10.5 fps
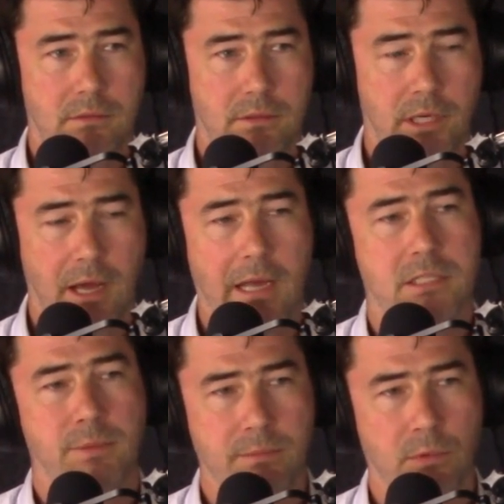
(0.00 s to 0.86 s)
You know, it has
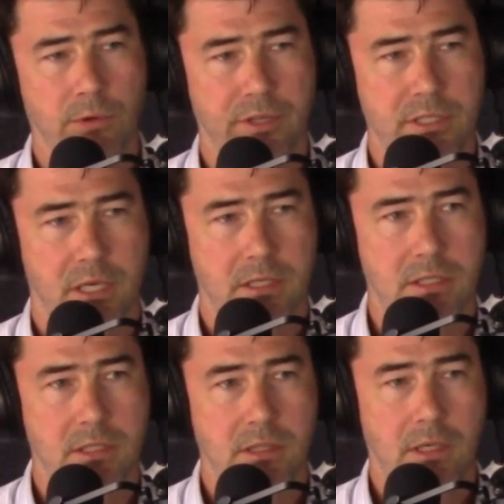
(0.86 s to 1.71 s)
to be more than
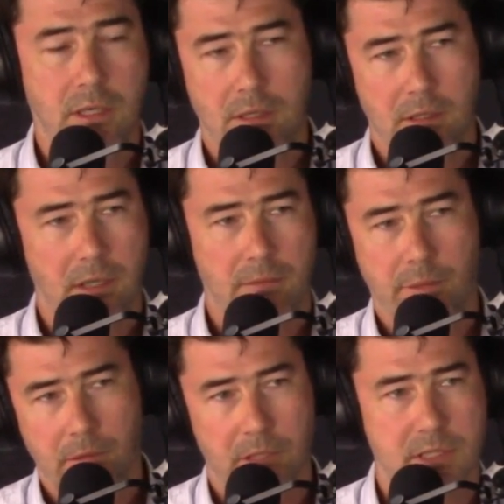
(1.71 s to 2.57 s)
just
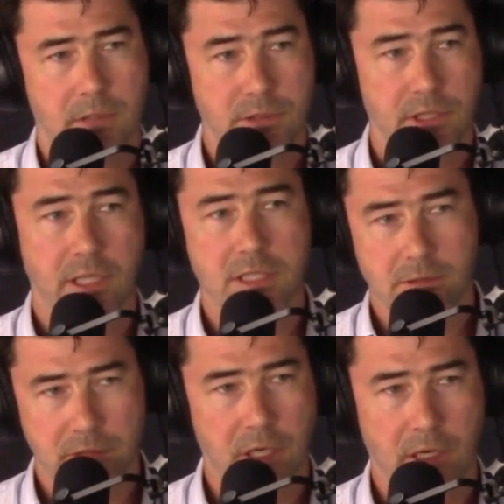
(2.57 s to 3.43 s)
employ a soldier because
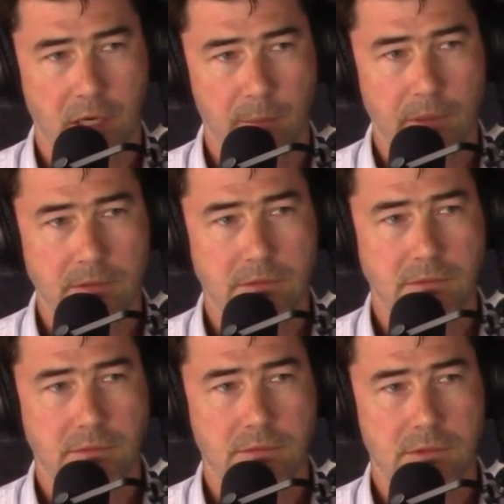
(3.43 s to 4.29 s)
he'll turn up.
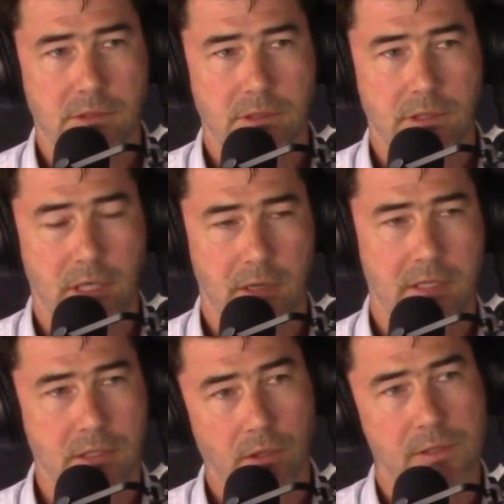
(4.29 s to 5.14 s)
You know,
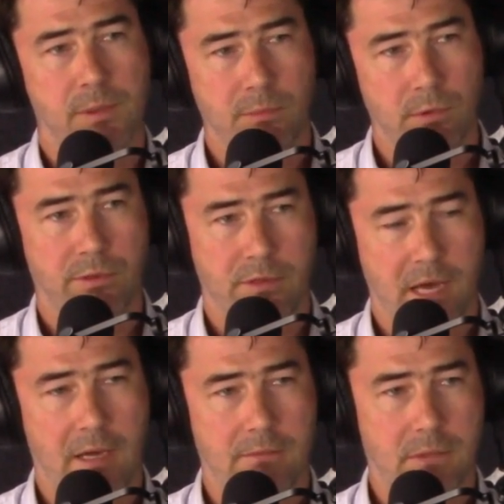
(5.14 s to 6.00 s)
there's got to be more than
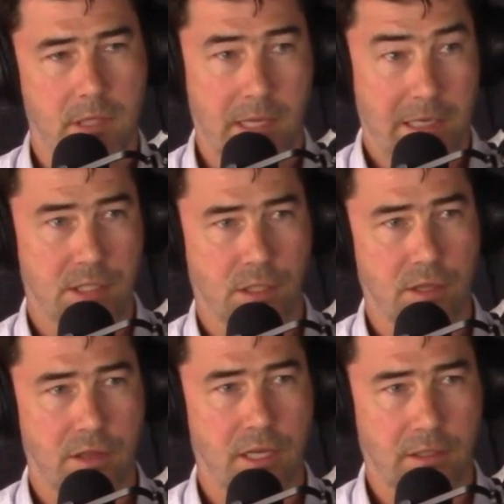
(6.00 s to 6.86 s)
that, and that is a
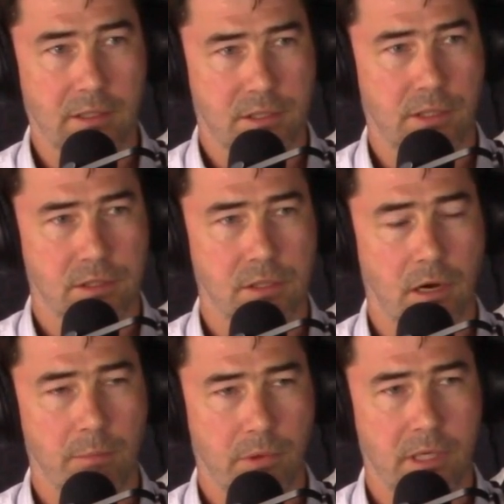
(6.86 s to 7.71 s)
good thing. That's a good
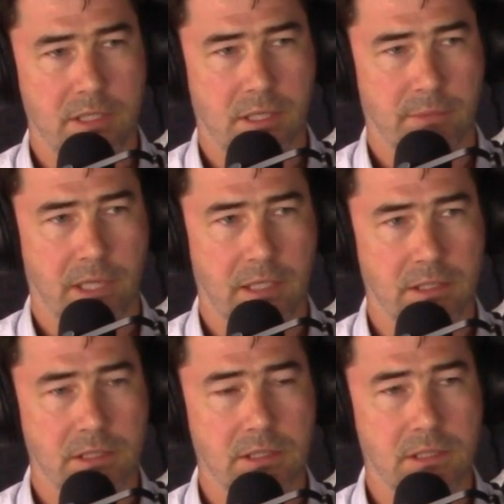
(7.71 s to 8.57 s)
start point in some
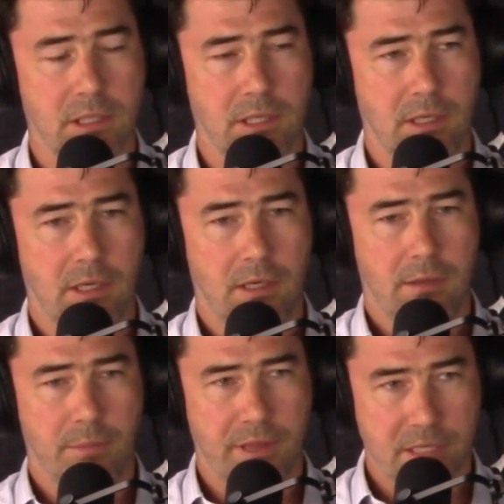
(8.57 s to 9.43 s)
cases,
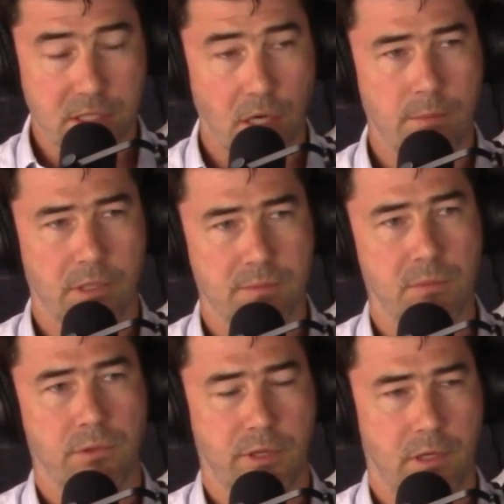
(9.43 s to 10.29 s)
but there's so much
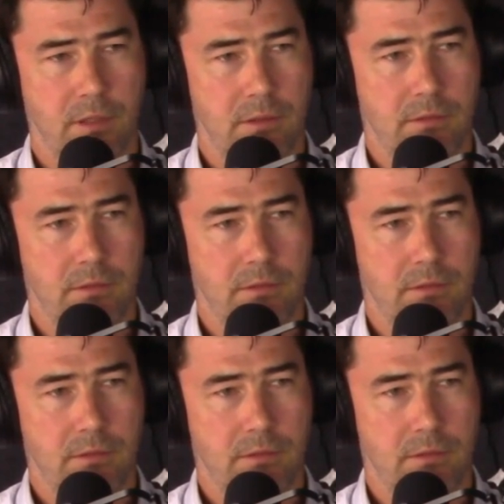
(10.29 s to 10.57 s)
more that